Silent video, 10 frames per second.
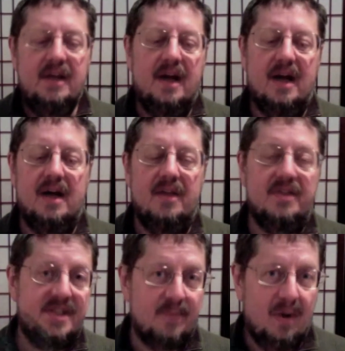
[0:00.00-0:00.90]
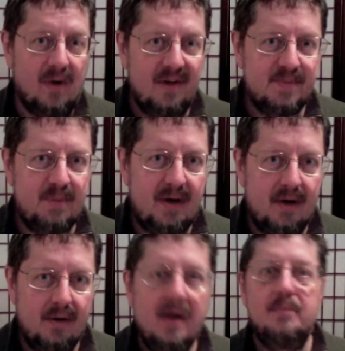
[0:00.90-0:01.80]
Uh, this is my wife's
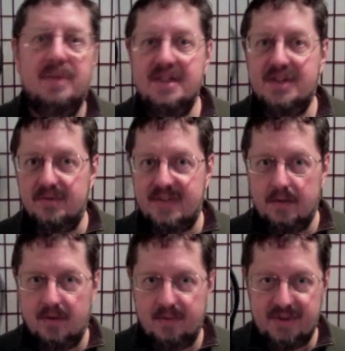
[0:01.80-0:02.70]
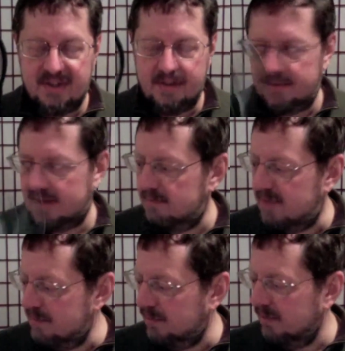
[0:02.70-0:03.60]
pair. Please don't tell her I'm using them to cut
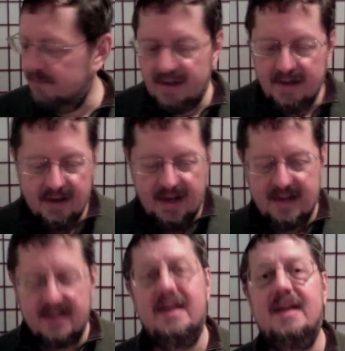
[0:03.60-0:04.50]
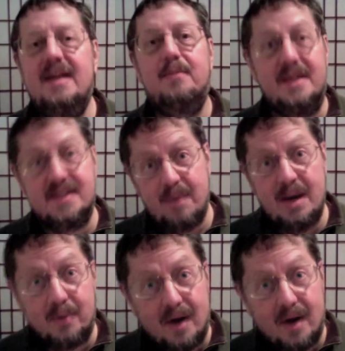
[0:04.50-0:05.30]
paper. And I need a piece of paper,